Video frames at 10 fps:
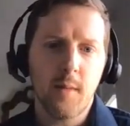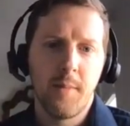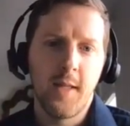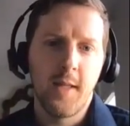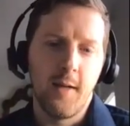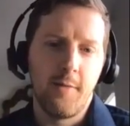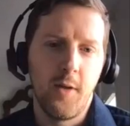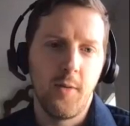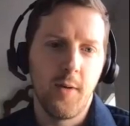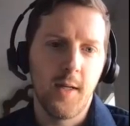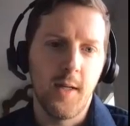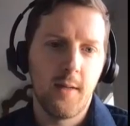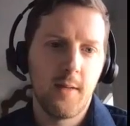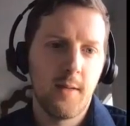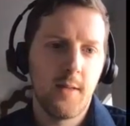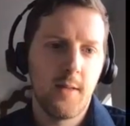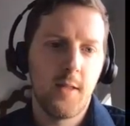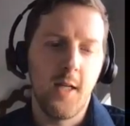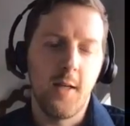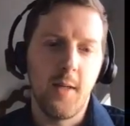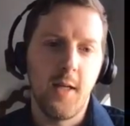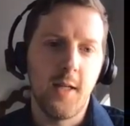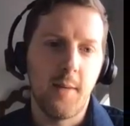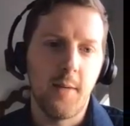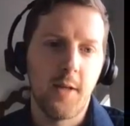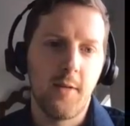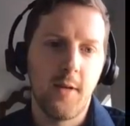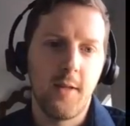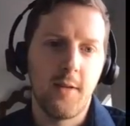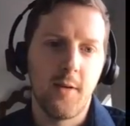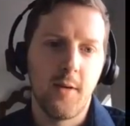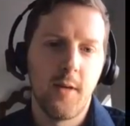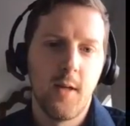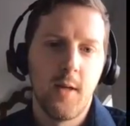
But then if you look at DME, dimethyl ether,